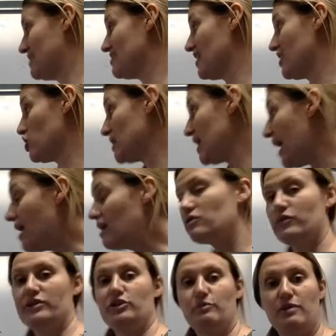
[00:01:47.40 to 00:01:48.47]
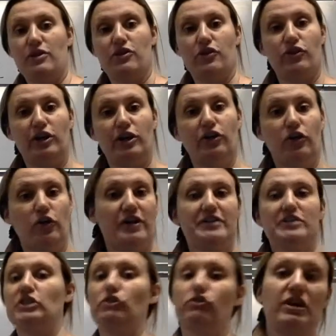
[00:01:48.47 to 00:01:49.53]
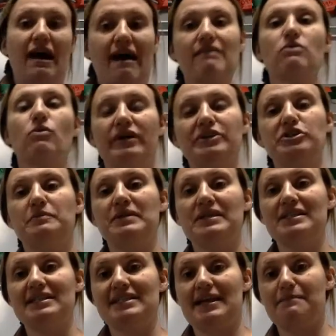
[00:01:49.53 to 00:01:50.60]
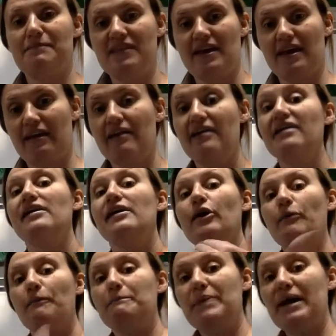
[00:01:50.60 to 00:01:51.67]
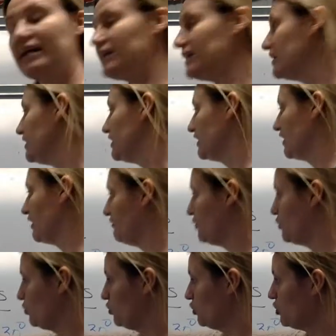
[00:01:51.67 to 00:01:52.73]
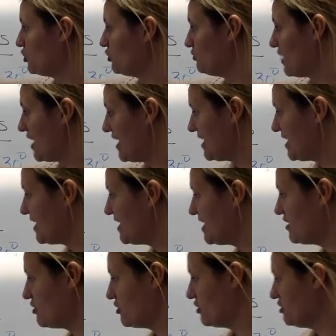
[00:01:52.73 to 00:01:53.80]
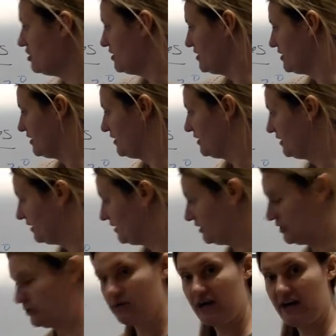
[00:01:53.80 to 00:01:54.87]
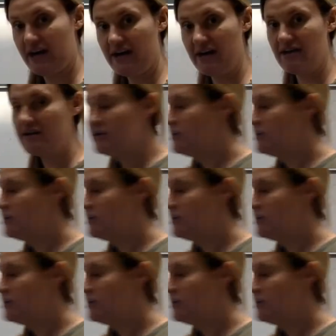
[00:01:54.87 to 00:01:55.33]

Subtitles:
they are not going to be 30 degrees. They're not going to be the same thing. But if you look right here, okay,